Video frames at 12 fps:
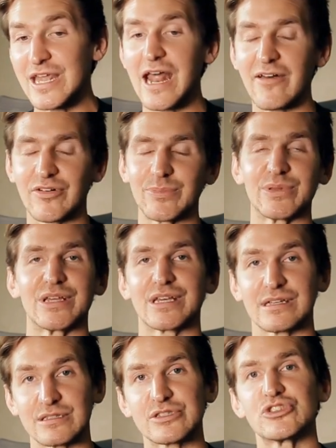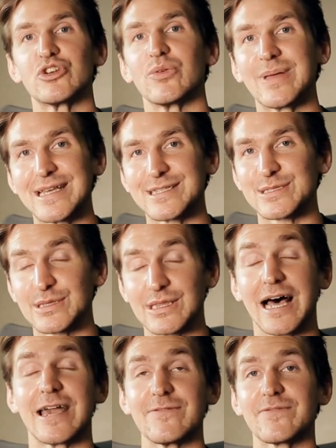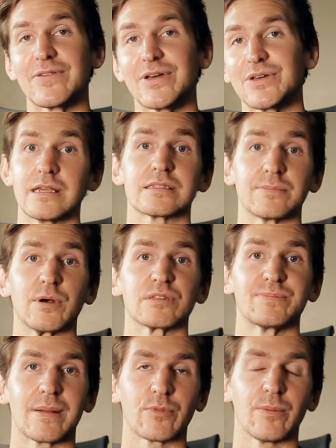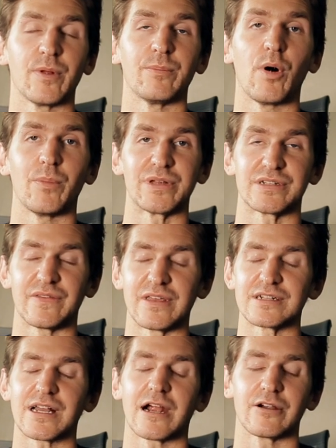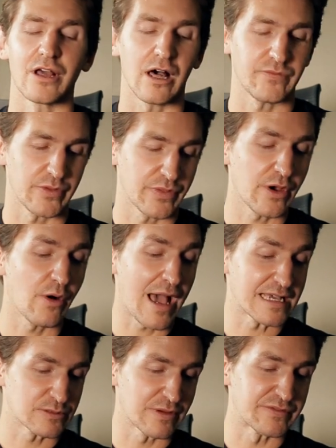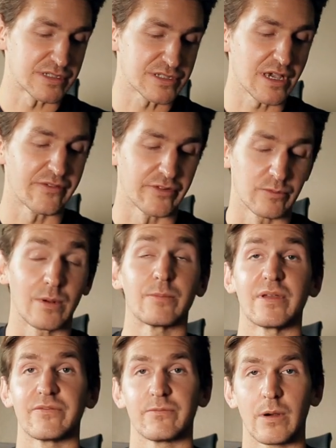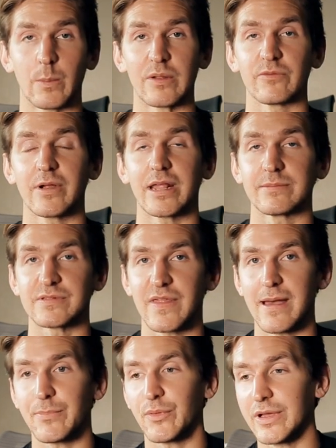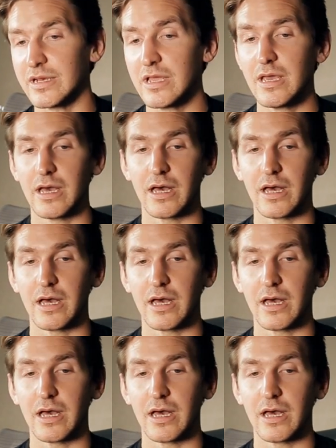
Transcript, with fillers: inevitably consume his life, is the most memorable moment in the entire novel. Though, as we've discovered when we've read up to that point,